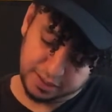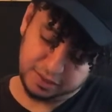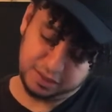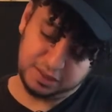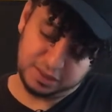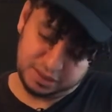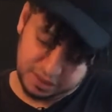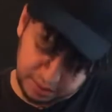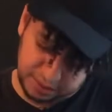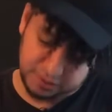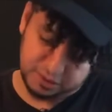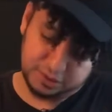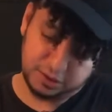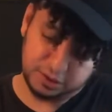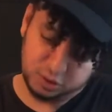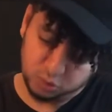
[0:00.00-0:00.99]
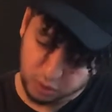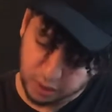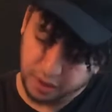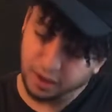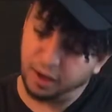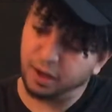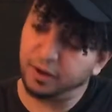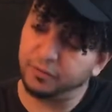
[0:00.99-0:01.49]
seals its way
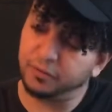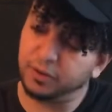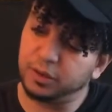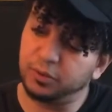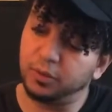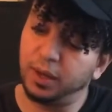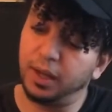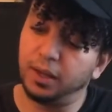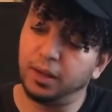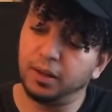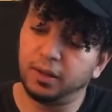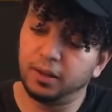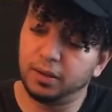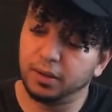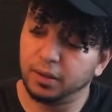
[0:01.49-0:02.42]
on real well.